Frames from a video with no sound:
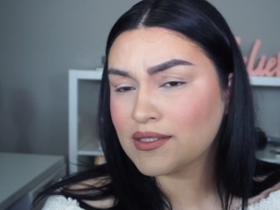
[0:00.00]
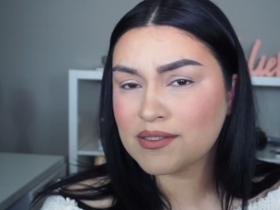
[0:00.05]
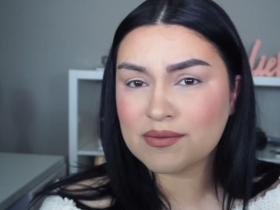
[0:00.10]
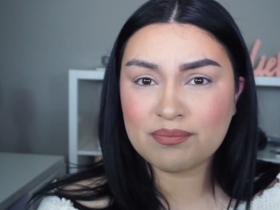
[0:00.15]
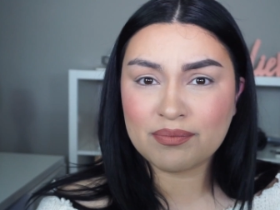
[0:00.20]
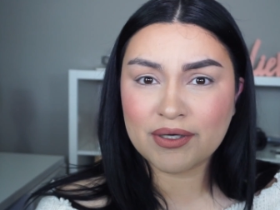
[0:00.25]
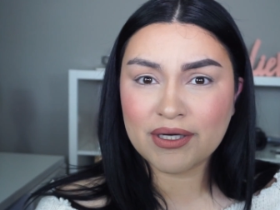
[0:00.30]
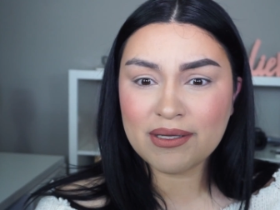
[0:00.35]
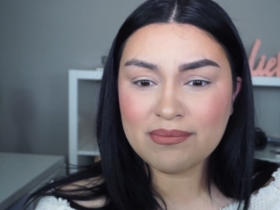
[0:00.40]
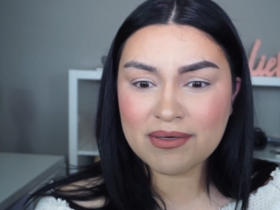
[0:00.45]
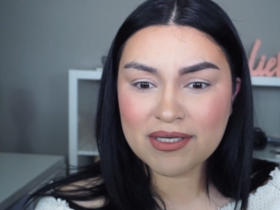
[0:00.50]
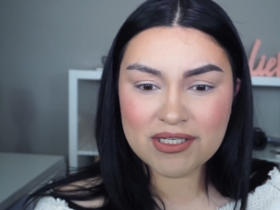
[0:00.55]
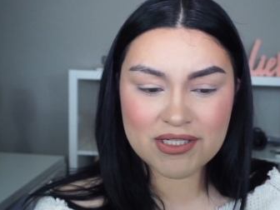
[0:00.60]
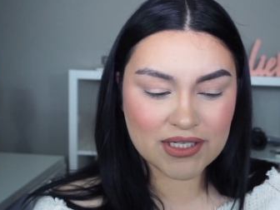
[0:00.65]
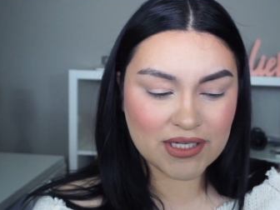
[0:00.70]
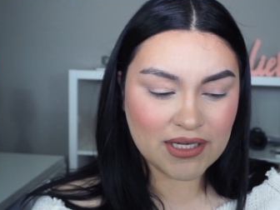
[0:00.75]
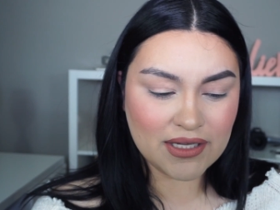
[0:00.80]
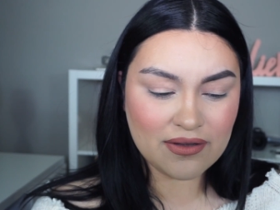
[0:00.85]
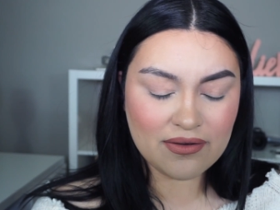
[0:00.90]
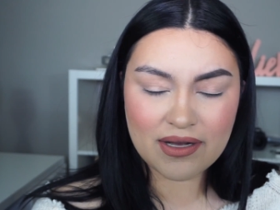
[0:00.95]
That's pretty
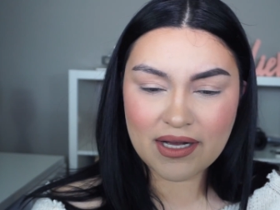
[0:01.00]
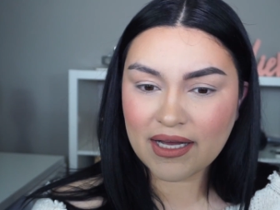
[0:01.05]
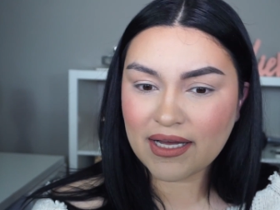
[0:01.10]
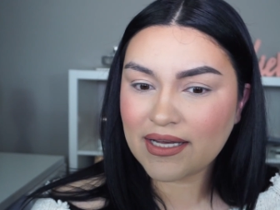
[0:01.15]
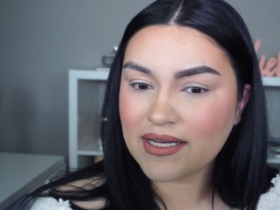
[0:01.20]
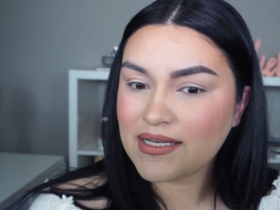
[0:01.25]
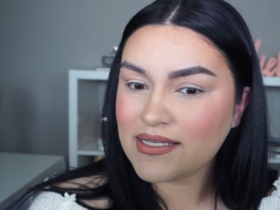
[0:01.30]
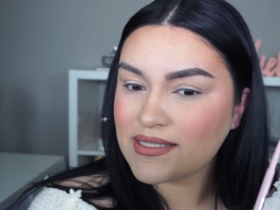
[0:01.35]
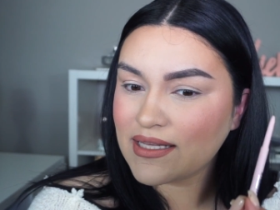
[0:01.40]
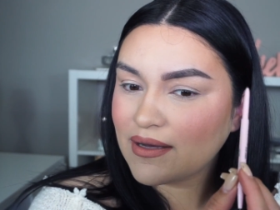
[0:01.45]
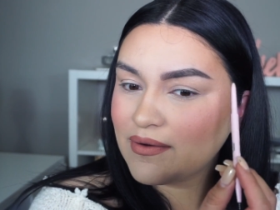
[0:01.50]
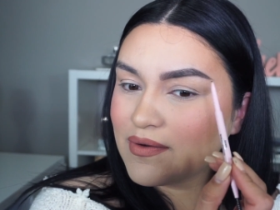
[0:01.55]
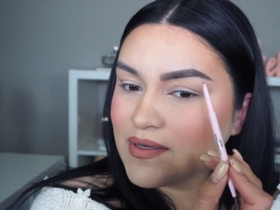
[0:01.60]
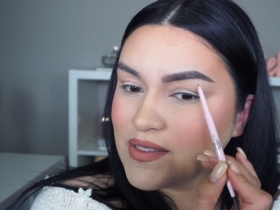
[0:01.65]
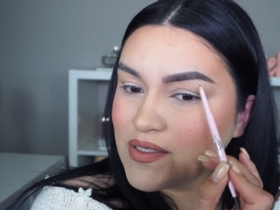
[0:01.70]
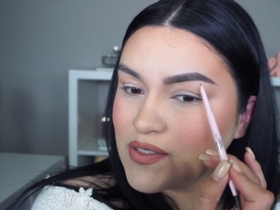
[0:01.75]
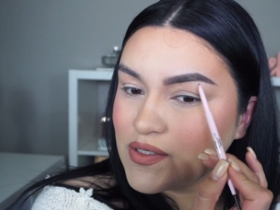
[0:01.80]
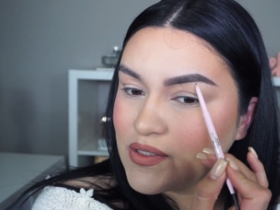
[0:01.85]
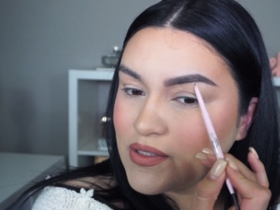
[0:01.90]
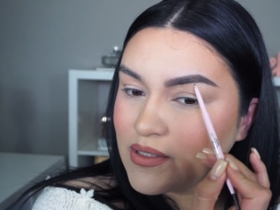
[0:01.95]
much it, you guys. That
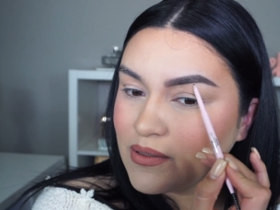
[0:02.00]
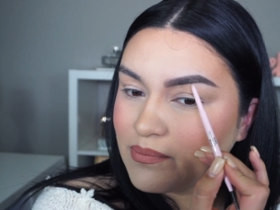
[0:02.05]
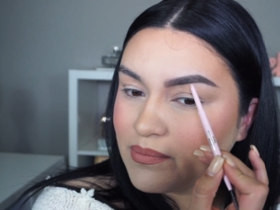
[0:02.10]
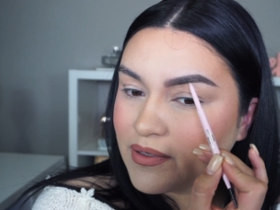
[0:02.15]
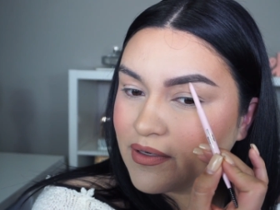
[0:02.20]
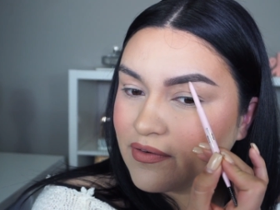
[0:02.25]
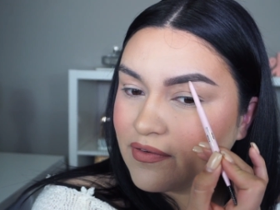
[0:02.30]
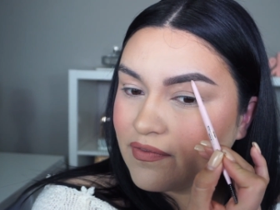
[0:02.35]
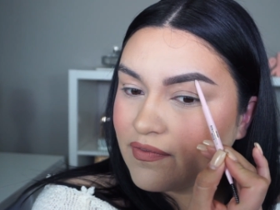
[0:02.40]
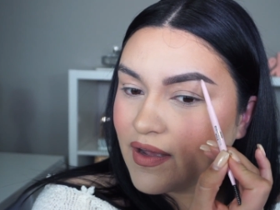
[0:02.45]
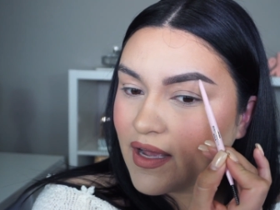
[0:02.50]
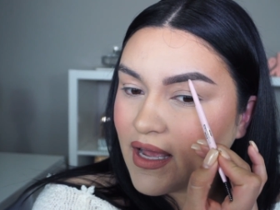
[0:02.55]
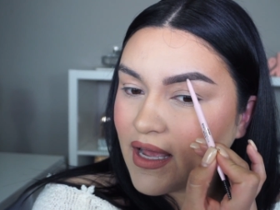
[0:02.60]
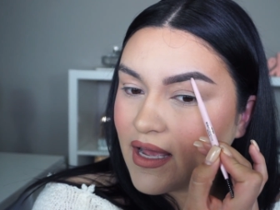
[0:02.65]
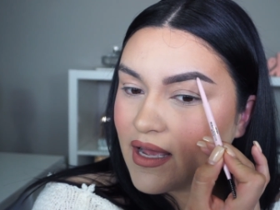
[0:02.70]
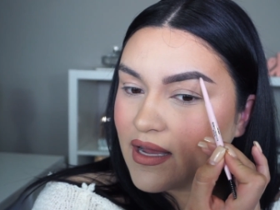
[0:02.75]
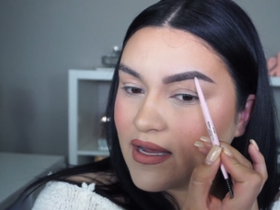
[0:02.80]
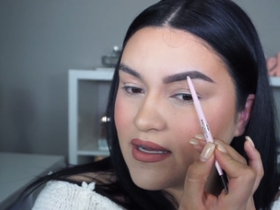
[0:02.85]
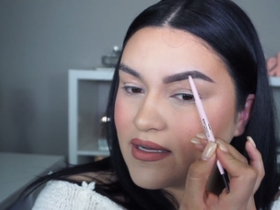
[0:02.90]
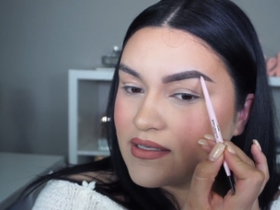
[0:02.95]
was super
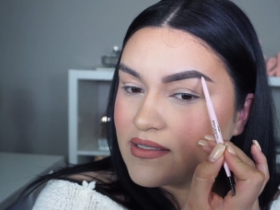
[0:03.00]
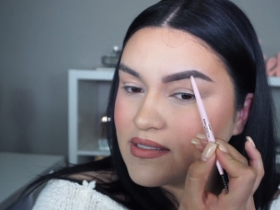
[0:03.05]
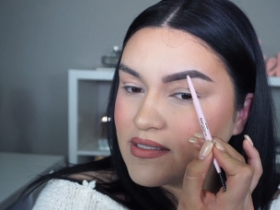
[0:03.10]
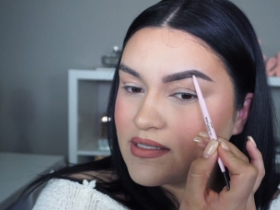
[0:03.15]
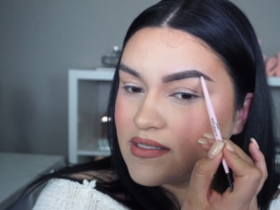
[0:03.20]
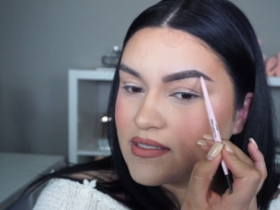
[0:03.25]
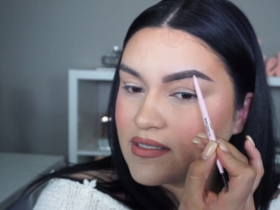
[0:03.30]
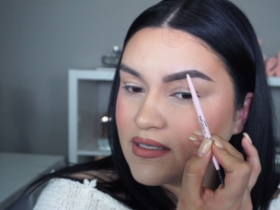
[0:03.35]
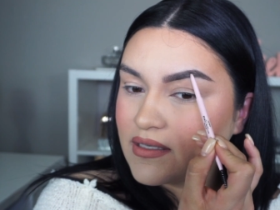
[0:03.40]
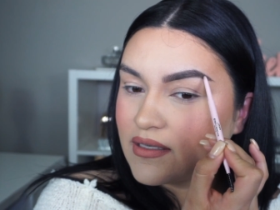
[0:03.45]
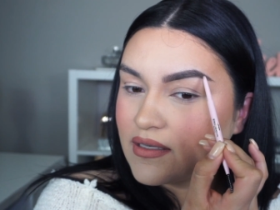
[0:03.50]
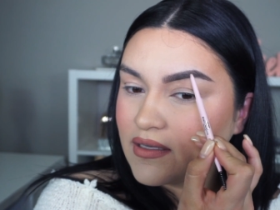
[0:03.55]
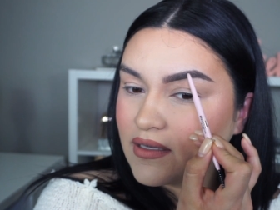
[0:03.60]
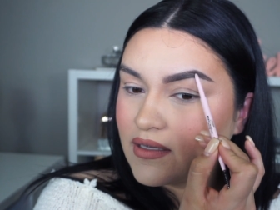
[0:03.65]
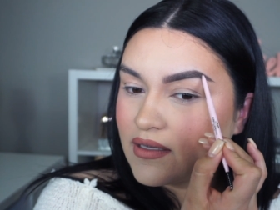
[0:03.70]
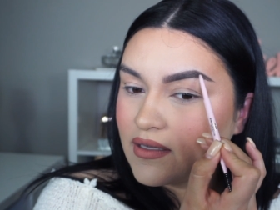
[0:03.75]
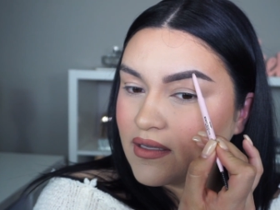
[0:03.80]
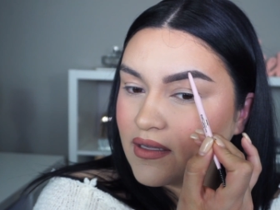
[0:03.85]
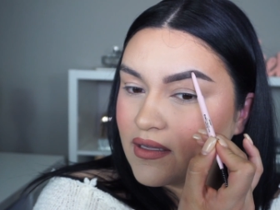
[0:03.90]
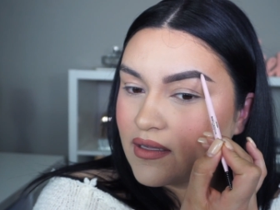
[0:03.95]
fast.
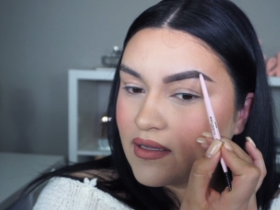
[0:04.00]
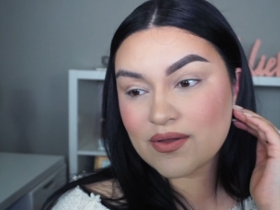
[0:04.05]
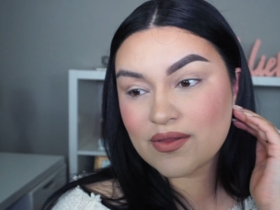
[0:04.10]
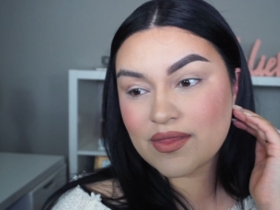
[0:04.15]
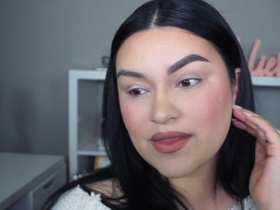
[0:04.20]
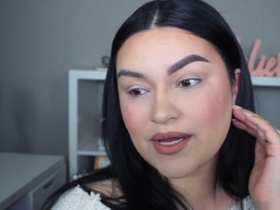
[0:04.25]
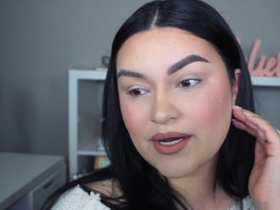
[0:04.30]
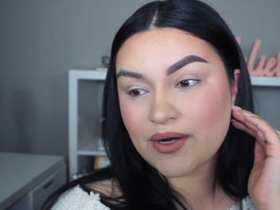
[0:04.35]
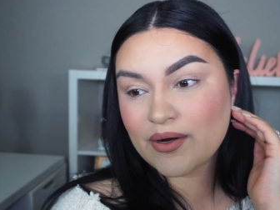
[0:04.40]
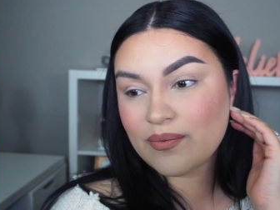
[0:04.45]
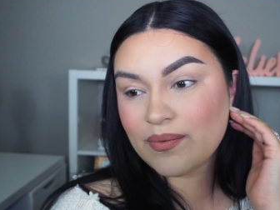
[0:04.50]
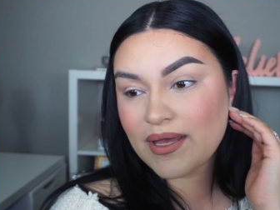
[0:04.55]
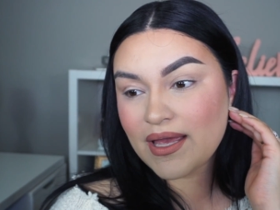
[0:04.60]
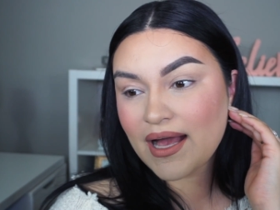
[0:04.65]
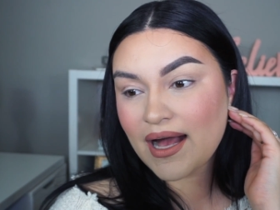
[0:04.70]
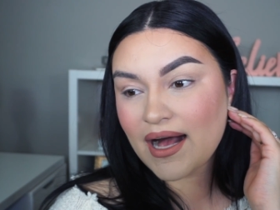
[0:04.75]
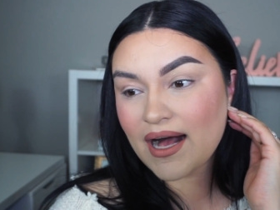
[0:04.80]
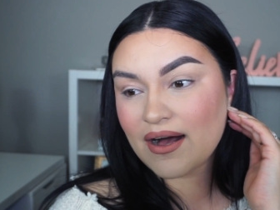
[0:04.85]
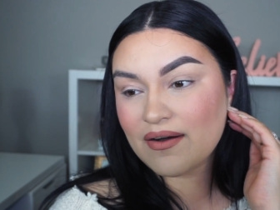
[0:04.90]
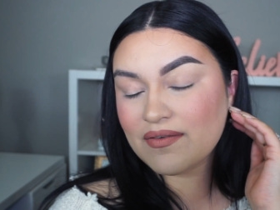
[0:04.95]
So there we
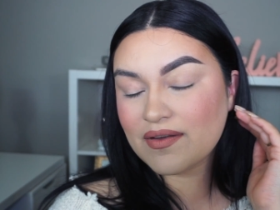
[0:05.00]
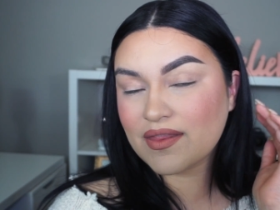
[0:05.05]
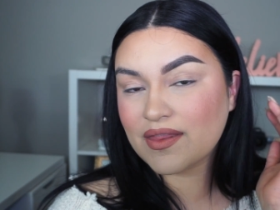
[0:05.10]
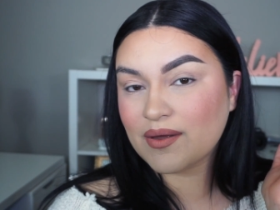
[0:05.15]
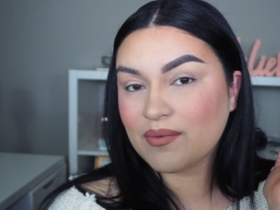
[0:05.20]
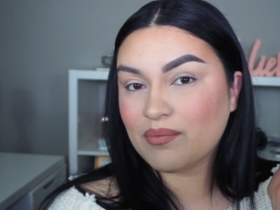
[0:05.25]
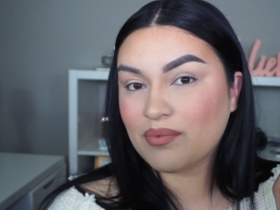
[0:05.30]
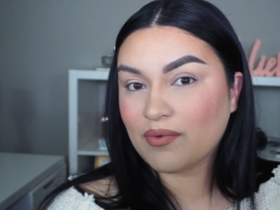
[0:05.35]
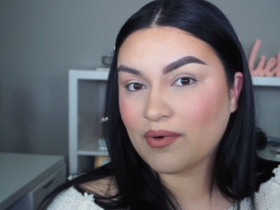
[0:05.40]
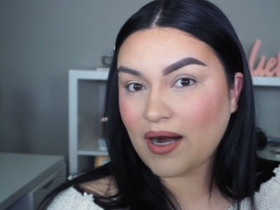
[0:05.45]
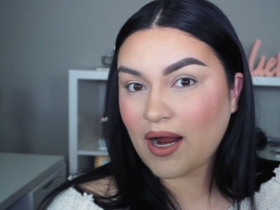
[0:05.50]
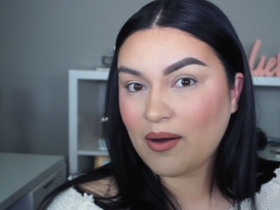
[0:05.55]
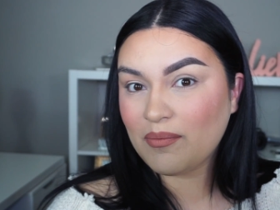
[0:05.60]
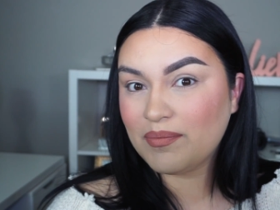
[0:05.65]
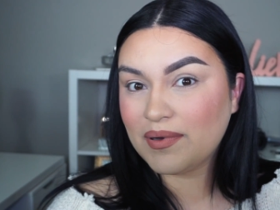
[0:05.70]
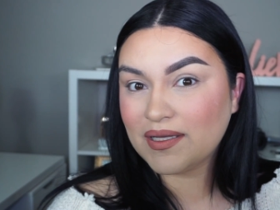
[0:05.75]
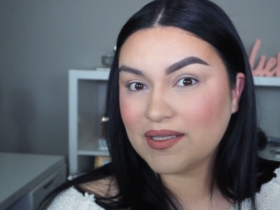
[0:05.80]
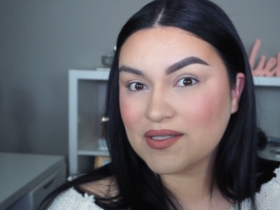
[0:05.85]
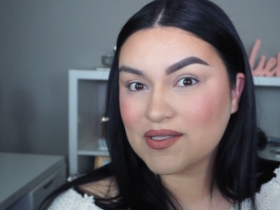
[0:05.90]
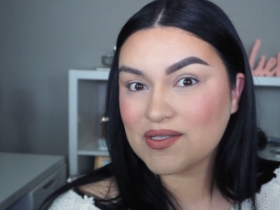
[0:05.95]
have the brow
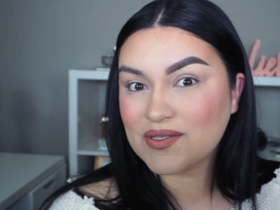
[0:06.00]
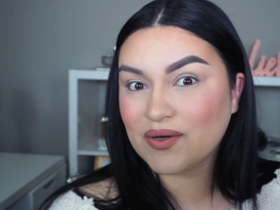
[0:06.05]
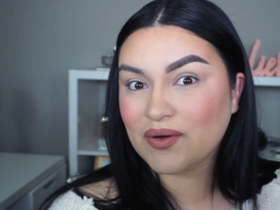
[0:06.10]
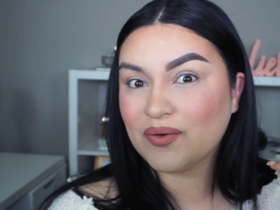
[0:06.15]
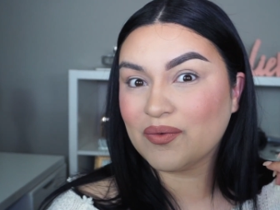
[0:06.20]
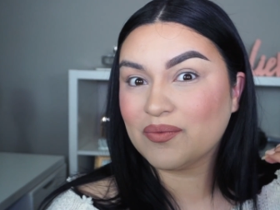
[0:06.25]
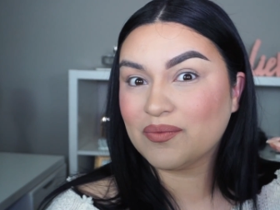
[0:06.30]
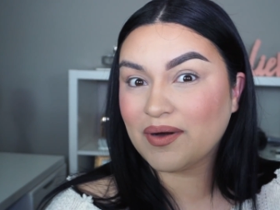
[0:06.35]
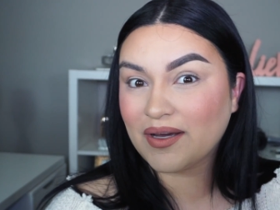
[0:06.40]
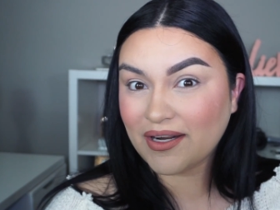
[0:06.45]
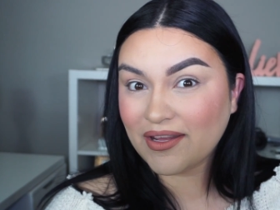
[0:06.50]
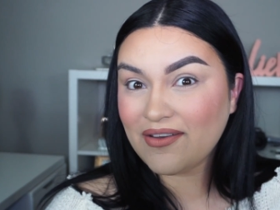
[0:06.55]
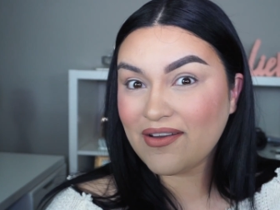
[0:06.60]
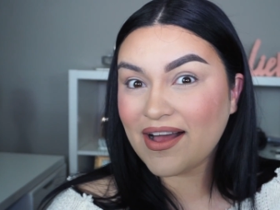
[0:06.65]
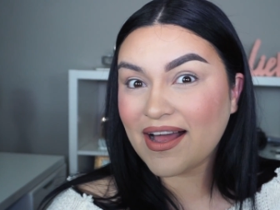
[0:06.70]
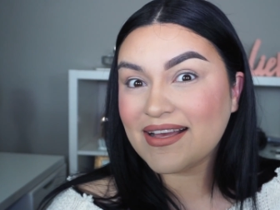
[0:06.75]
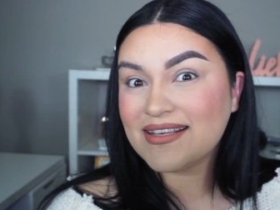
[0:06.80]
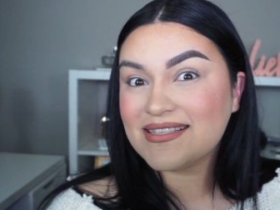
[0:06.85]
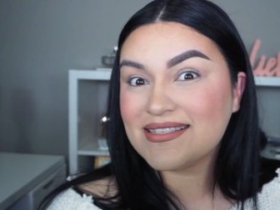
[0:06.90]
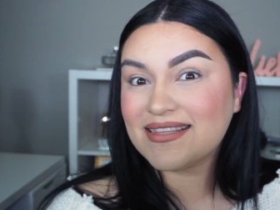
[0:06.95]
pencil. What do you
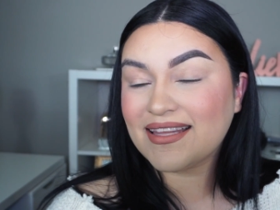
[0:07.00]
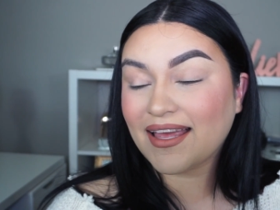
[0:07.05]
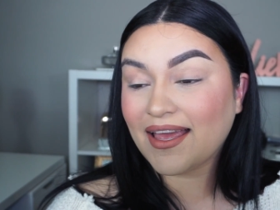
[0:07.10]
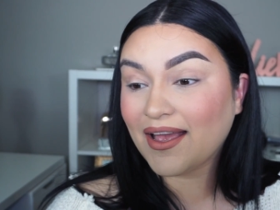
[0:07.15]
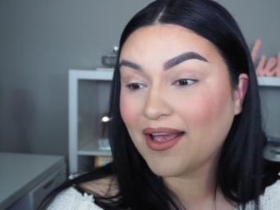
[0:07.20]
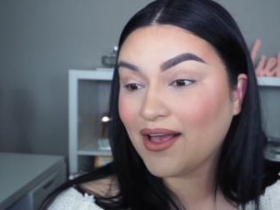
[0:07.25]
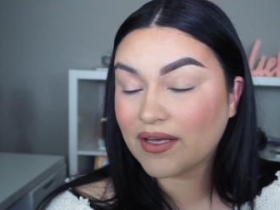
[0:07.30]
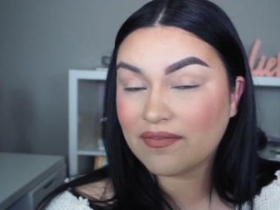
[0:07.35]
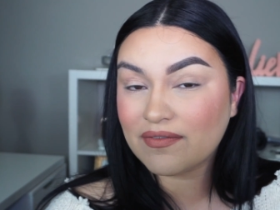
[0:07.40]
guys think?